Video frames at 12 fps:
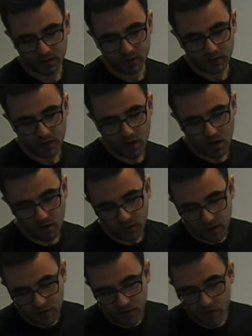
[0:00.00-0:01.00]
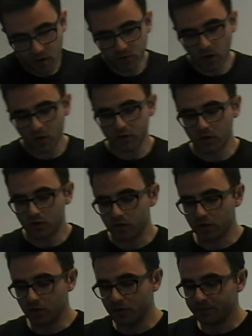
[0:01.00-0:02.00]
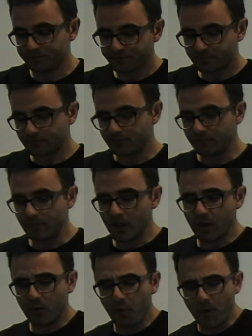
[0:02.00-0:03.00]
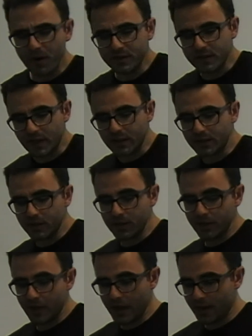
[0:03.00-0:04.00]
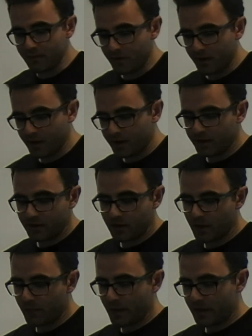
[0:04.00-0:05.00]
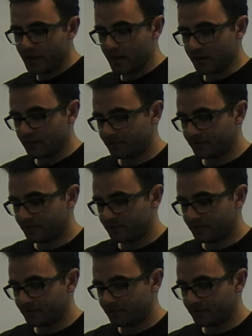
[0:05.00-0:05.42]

So, if you want also to do queries, you can do them, no big deal.